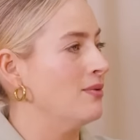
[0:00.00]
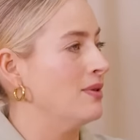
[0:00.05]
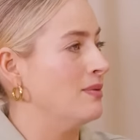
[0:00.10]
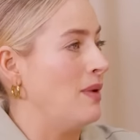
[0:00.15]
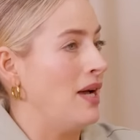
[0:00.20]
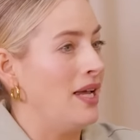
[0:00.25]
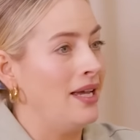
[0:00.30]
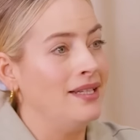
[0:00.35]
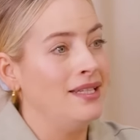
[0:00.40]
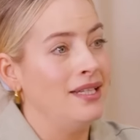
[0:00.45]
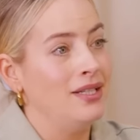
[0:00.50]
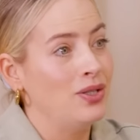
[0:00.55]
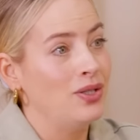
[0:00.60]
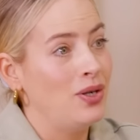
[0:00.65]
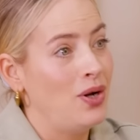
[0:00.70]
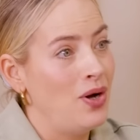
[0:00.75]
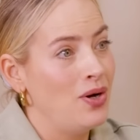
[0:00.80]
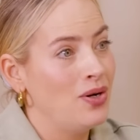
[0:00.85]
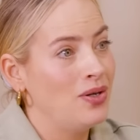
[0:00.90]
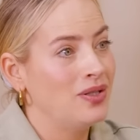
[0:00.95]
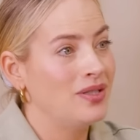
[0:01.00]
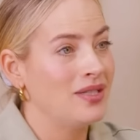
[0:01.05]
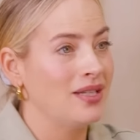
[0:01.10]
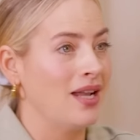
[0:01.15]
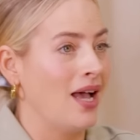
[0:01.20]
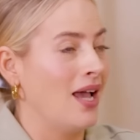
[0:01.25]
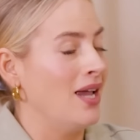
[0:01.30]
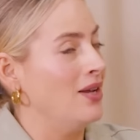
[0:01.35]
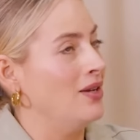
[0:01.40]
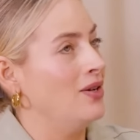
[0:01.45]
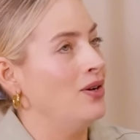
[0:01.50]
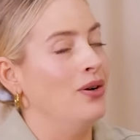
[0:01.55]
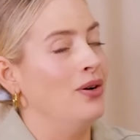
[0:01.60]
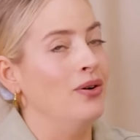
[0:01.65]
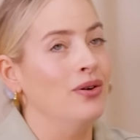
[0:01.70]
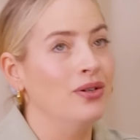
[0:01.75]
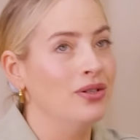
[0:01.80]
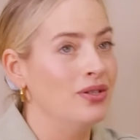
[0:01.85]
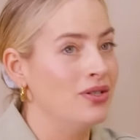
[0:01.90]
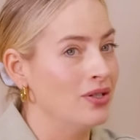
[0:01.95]
it was my idea to host and I
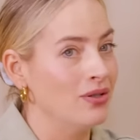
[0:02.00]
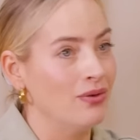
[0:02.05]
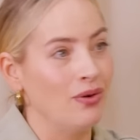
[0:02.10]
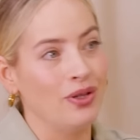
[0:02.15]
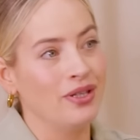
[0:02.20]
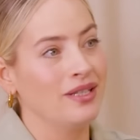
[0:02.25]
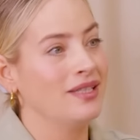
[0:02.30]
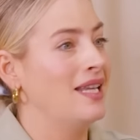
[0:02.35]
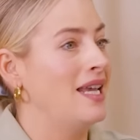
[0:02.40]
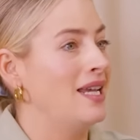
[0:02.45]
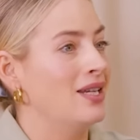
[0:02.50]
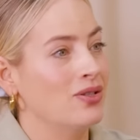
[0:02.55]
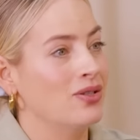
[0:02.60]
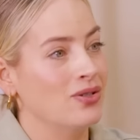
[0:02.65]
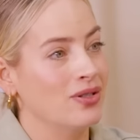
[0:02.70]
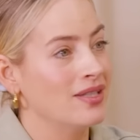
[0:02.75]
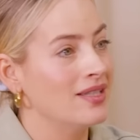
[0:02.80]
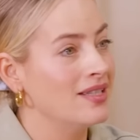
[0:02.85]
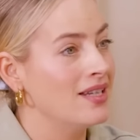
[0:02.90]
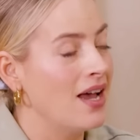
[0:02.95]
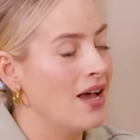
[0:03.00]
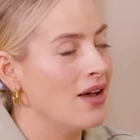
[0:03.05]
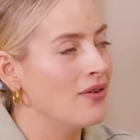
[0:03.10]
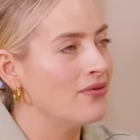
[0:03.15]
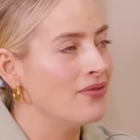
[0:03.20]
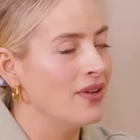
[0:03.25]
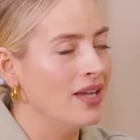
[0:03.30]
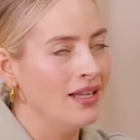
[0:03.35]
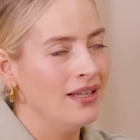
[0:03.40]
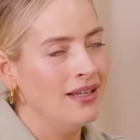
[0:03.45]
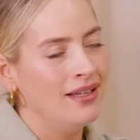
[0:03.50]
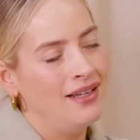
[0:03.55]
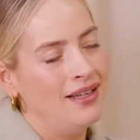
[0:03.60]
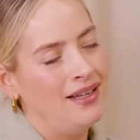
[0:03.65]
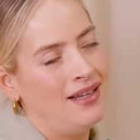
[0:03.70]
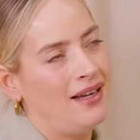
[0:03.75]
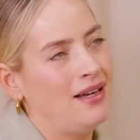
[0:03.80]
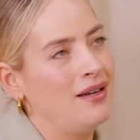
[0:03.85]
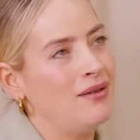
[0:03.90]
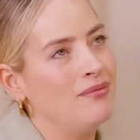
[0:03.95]
go do all this extra stuff.
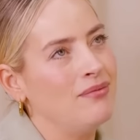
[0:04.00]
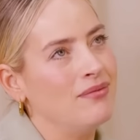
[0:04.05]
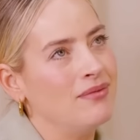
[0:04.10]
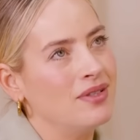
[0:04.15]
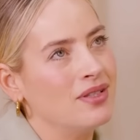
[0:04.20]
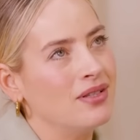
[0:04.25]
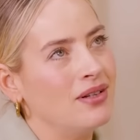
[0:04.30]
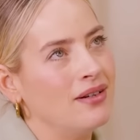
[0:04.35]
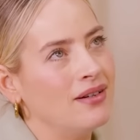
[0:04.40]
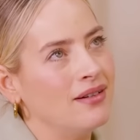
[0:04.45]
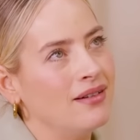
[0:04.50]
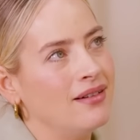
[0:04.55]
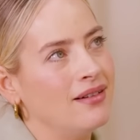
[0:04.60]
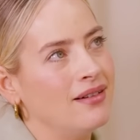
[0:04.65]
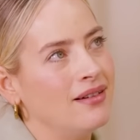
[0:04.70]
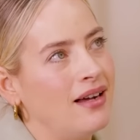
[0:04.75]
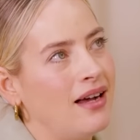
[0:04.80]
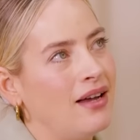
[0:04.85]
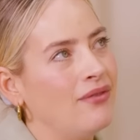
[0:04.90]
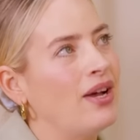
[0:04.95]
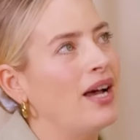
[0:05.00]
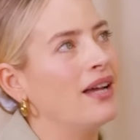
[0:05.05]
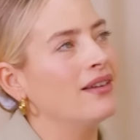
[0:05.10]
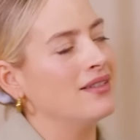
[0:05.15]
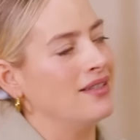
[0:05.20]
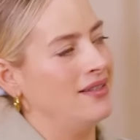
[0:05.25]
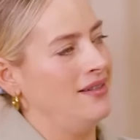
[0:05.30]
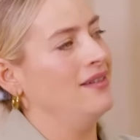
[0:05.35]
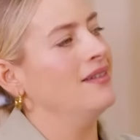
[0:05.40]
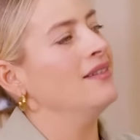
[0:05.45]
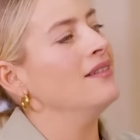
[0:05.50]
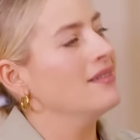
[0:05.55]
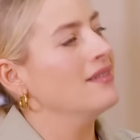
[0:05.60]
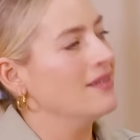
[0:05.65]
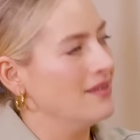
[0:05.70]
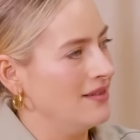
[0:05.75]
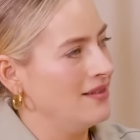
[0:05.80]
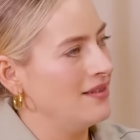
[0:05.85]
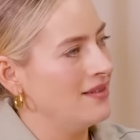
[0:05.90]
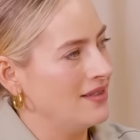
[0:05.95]
So I've had to
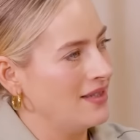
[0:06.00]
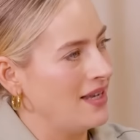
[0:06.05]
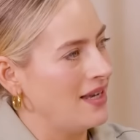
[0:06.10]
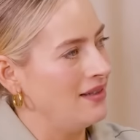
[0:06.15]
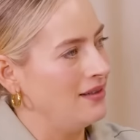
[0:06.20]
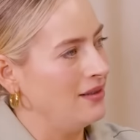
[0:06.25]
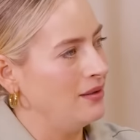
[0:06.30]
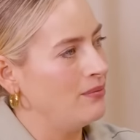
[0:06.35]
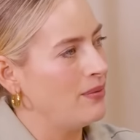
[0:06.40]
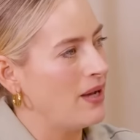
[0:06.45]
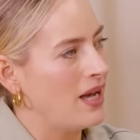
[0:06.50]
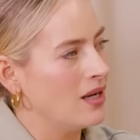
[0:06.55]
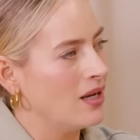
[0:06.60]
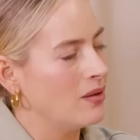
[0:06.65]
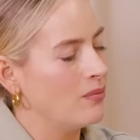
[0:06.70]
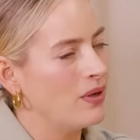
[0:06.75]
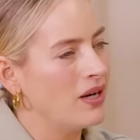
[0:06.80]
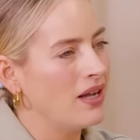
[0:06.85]
scale it back. But